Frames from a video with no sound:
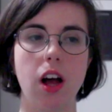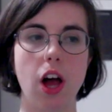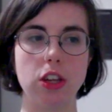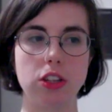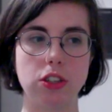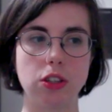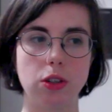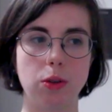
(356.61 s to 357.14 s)

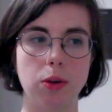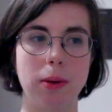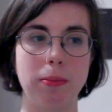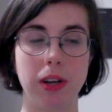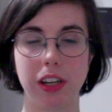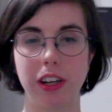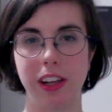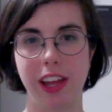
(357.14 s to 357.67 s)
Also,
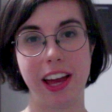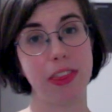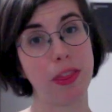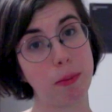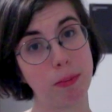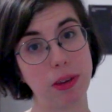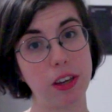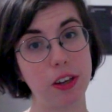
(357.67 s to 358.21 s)
I'm not gonna lie,
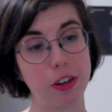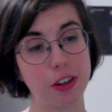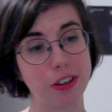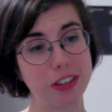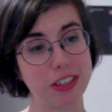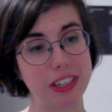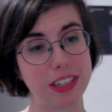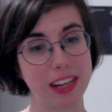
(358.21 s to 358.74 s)
them being
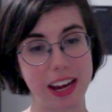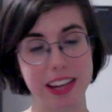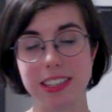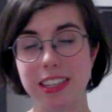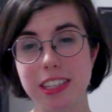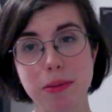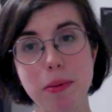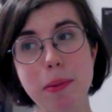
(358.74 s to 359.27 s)
cursed
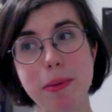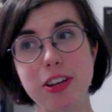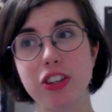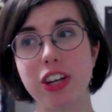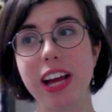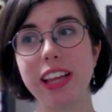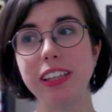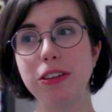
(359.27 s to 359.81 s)
ties into my
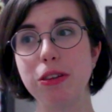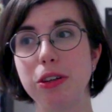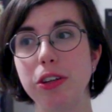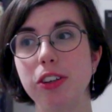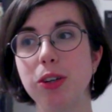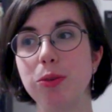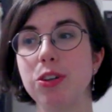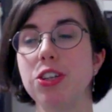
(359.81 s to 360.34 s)
Magic Island theory,